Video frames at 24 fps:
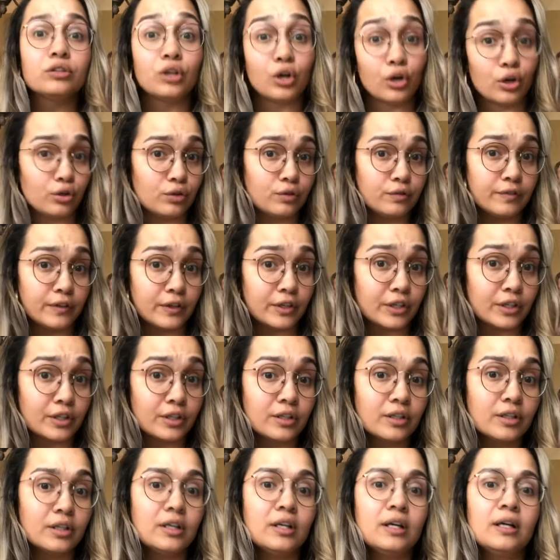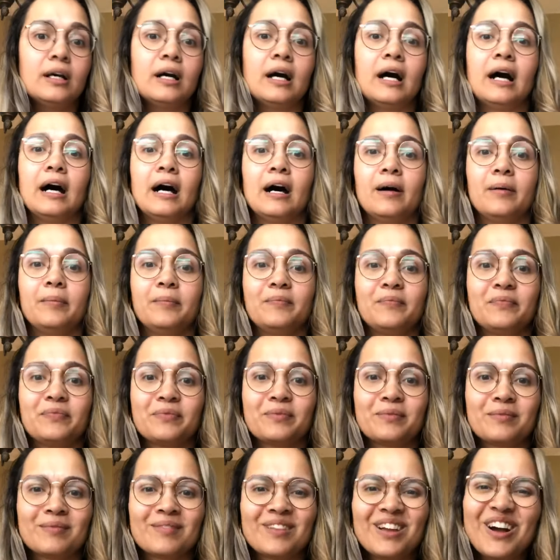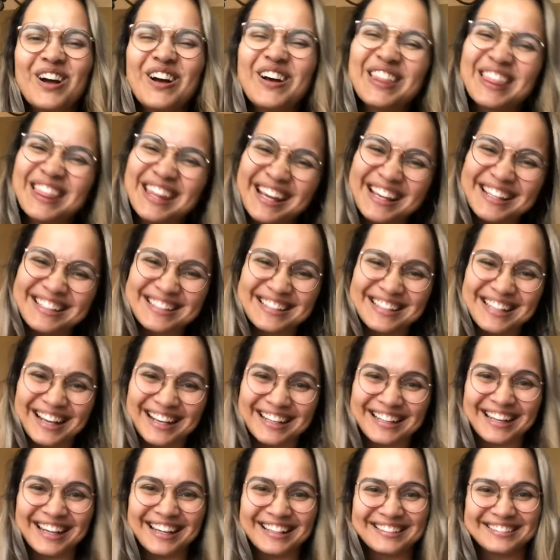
Over. Oh, thanks, Nadia.